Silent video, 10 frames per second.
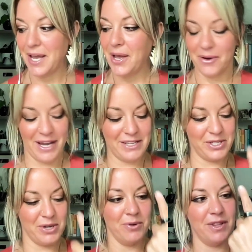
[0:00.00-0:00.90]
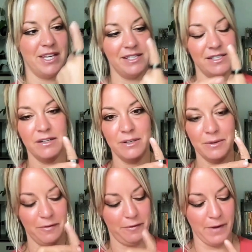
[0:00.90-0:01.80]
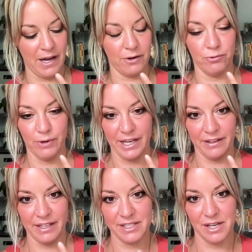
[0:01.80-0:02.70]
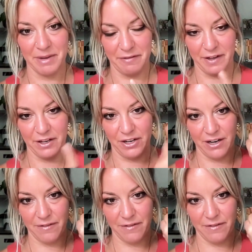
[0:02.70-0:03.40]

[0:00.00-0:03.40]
Okay, so this little ring that's on my finger here,